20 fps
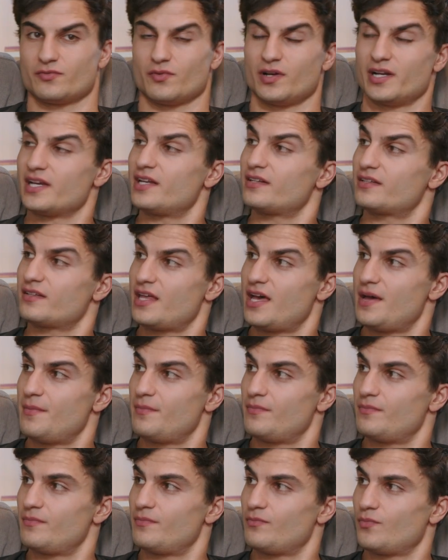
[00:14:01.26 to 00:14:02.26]
running into
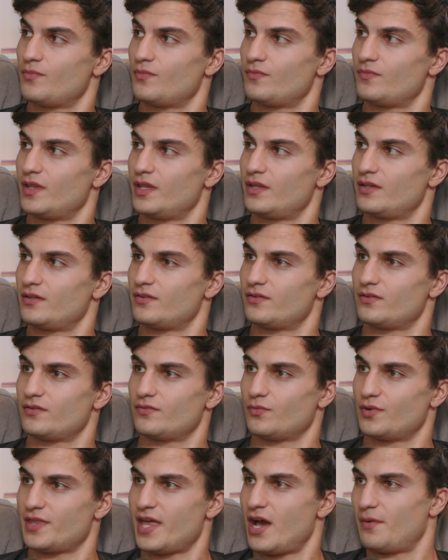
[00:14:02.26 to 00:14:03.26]
them
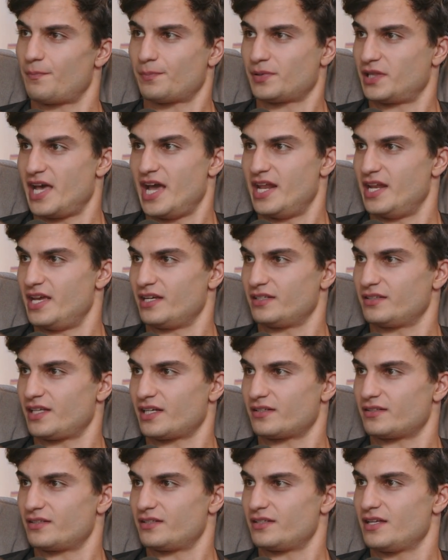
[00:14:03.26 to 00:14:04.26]
without planning,
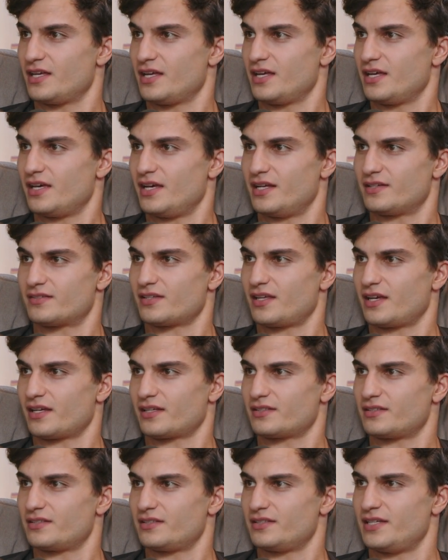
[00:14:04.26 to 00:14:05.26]
like it's
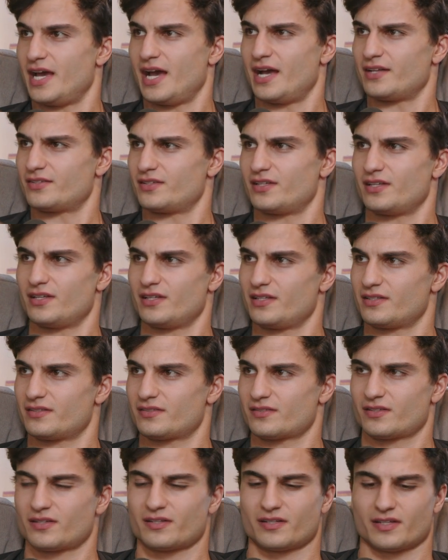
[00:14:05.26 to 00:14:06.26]
like yeah, it's, it?
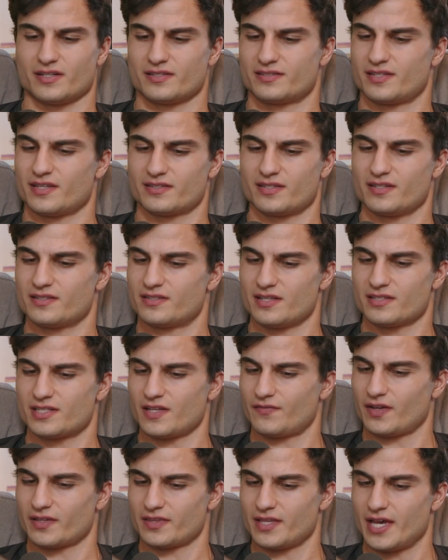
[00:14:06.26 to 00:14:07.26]
consistency
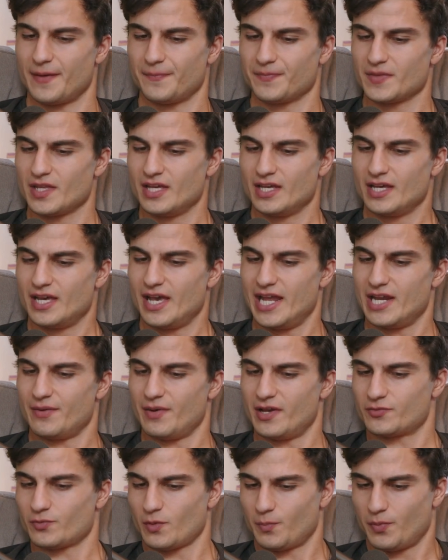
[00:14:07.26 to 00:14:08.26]
stuff like that.
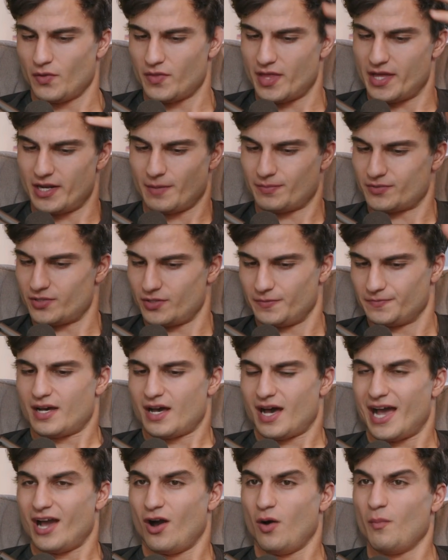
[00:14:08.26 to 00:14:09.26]
Anyways, we'll pull that up too.
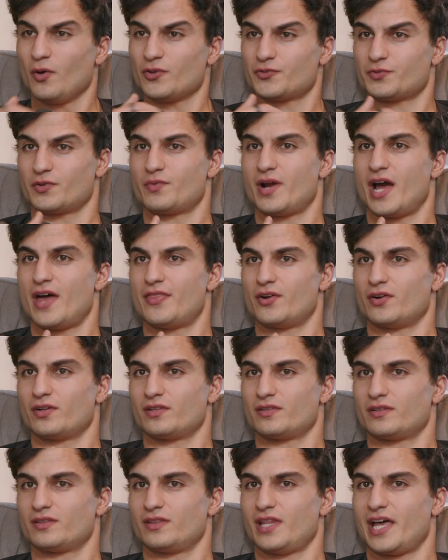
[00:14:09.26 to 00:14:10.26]
I almost would
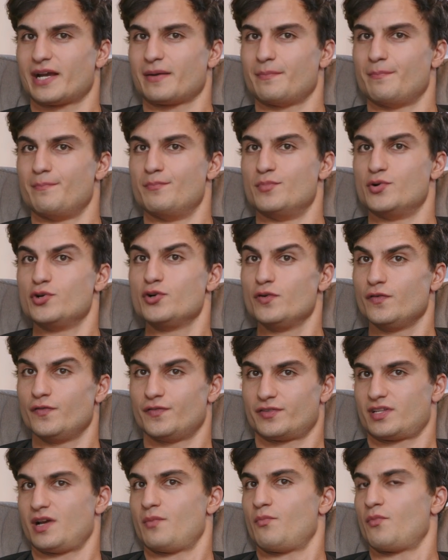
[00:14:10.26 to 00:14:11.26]
rather like
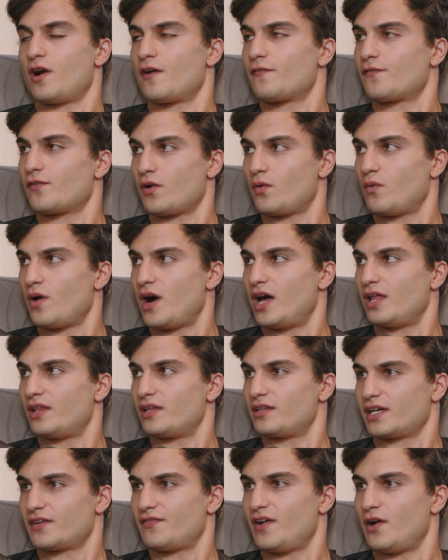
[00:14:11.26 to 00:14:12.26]
move somewhere for a
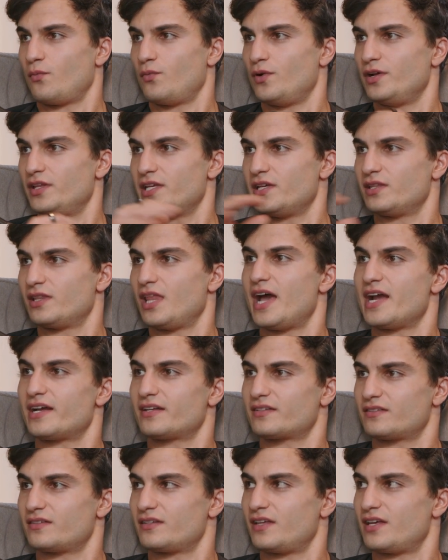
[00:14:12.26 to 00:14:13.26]
while. Like if I really
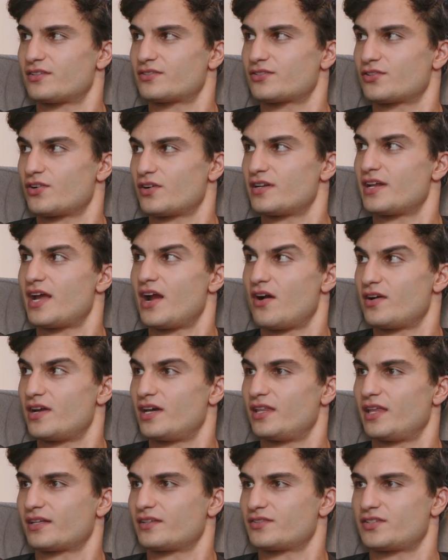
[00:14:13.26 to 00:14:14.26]
liked a certain
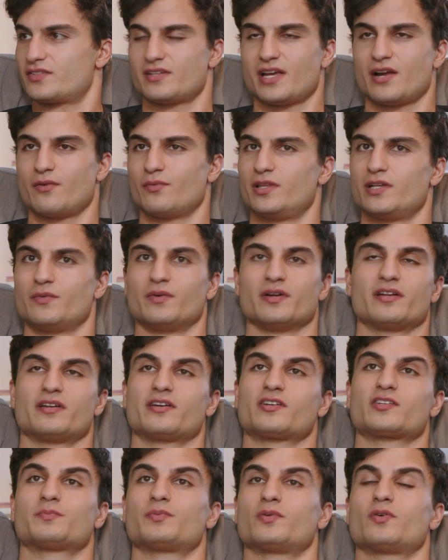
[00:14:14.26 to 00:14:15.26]
area, like let's just say I really wanted to
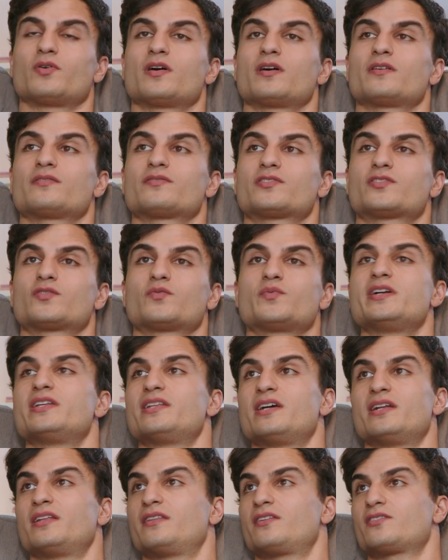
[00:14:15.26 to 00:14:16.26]
explore
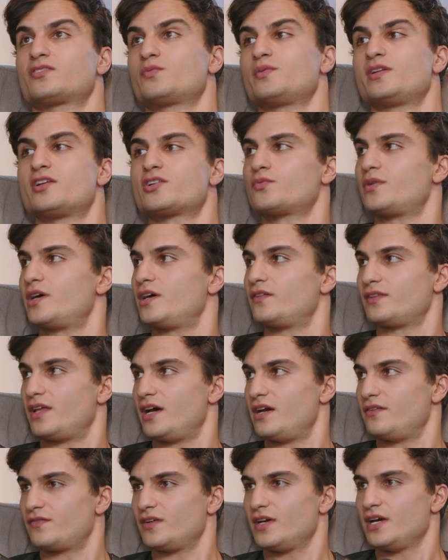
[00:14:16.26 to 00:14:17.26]
Sweden and the Swedish way of
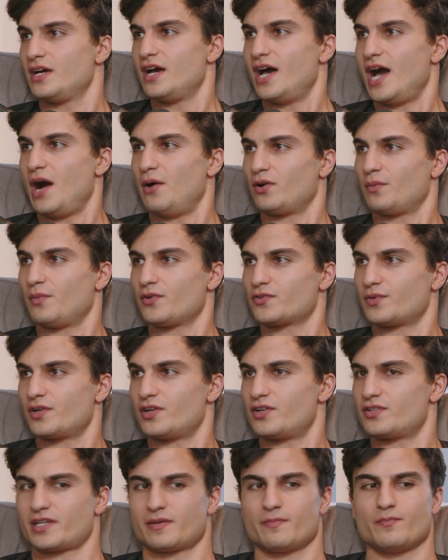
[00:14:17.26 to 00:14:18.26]
life, mm-hmm. I would almost want
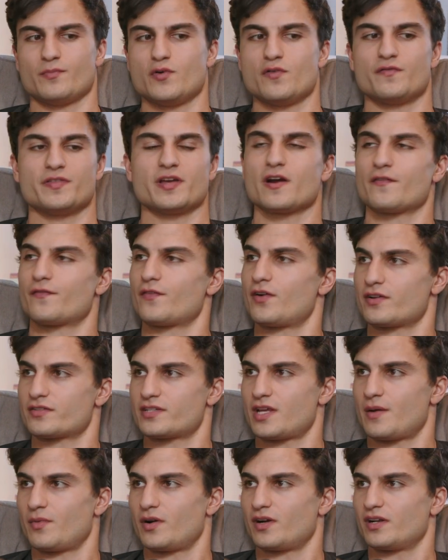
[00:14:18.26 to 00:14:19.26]
to just like move there for a
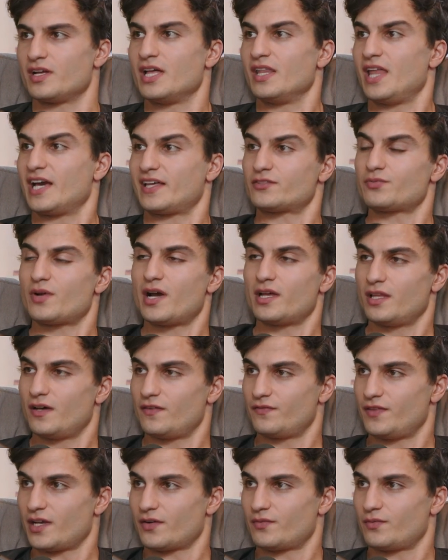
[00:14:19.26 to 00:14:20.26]
summer. Like that's why I
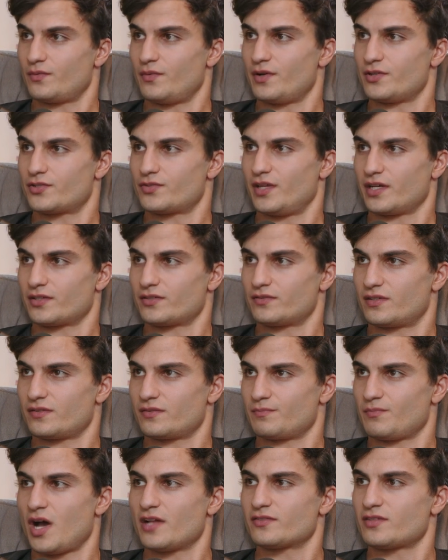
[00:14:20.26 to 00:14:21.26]
love like when we like
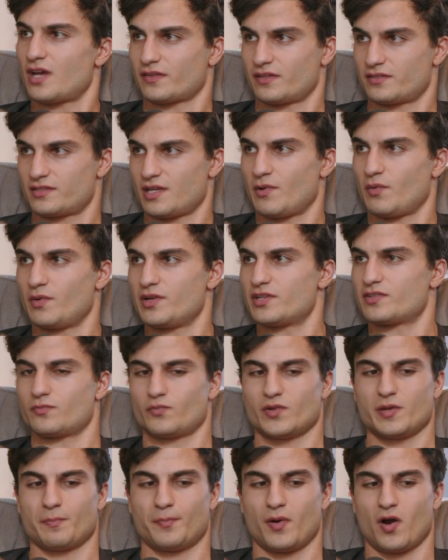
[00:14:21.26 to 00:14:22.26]
Montauk this summer. We just
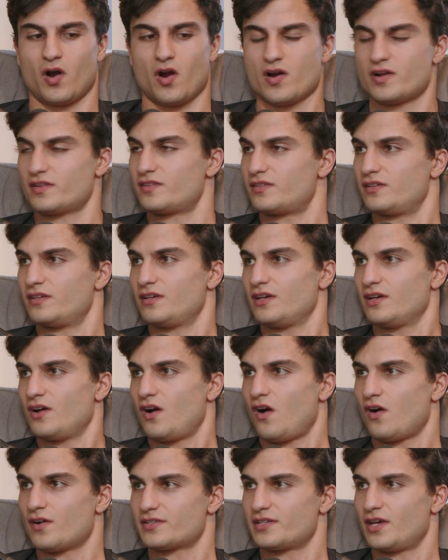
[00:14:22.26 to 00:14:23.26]
we parked
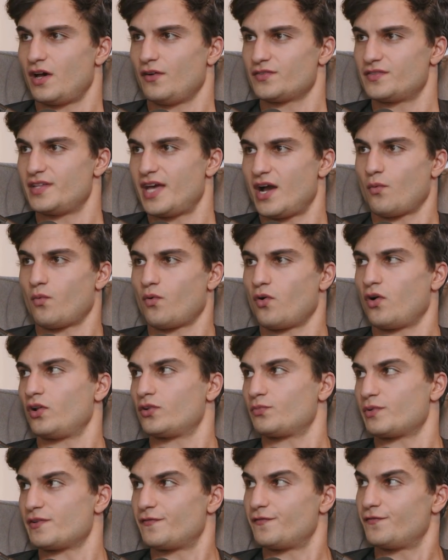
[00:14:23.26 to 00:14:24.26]
ourselves in that
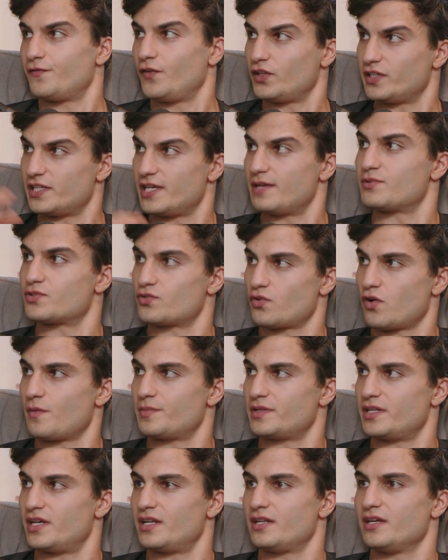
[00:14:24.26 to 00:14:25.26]
world. We fully
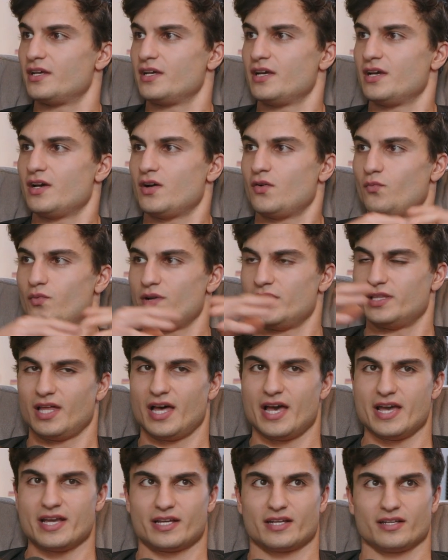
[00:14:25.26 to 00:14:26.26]
absorbed it. We
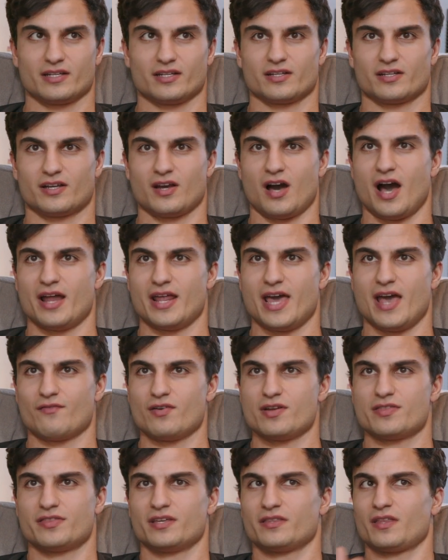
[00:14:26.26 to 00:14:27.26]
like got
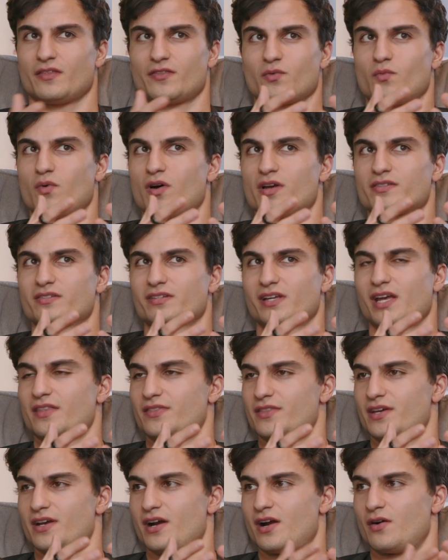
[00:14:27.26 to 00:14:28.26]
everything that there was to
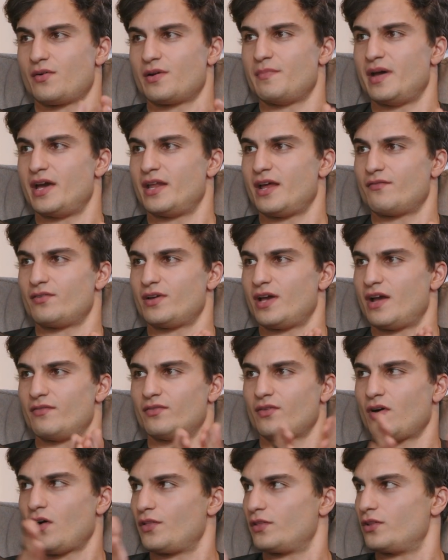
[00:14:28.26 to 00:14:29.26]
get there. We met every, every,
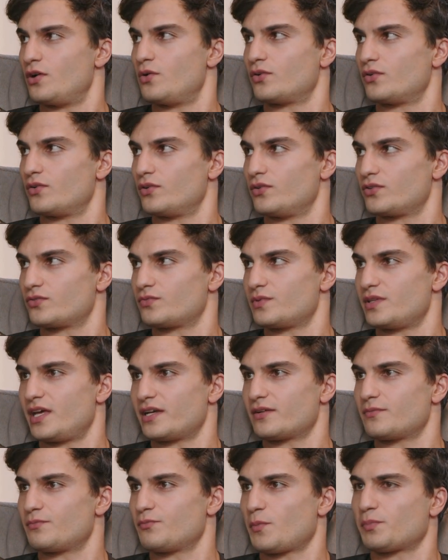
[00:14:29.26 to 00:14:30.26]
all the locals. We
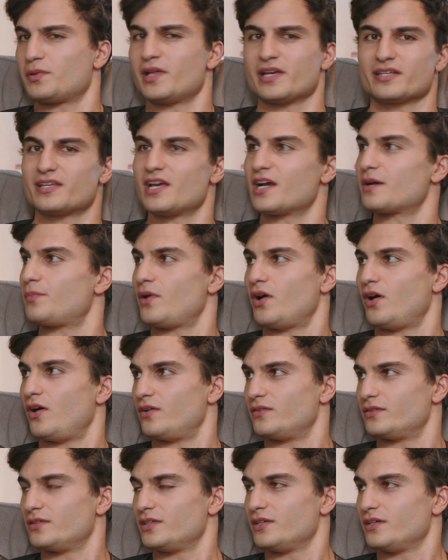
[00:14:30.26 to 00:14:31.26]
like were playing
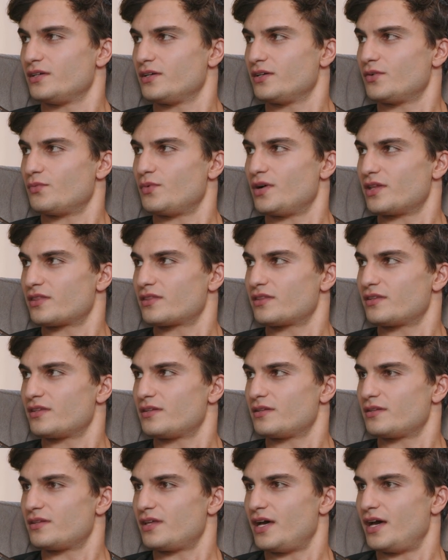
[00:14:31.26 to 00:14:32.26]
kickball mm-hmm. with
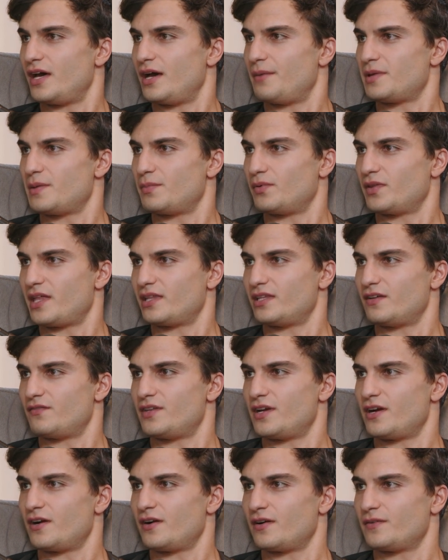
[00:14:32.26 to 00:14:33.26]
um, people that live
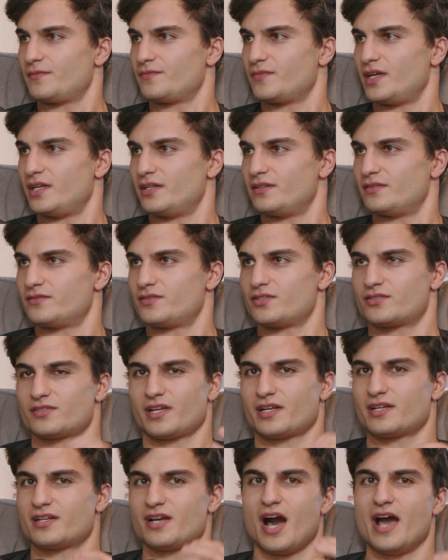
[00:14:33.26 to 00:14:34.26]
there and just
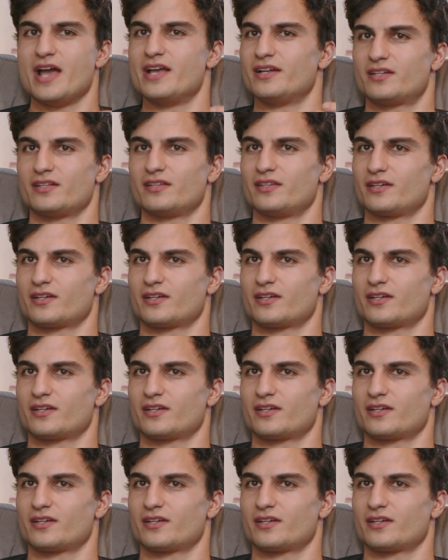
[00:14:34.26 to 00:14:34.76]
like, got into the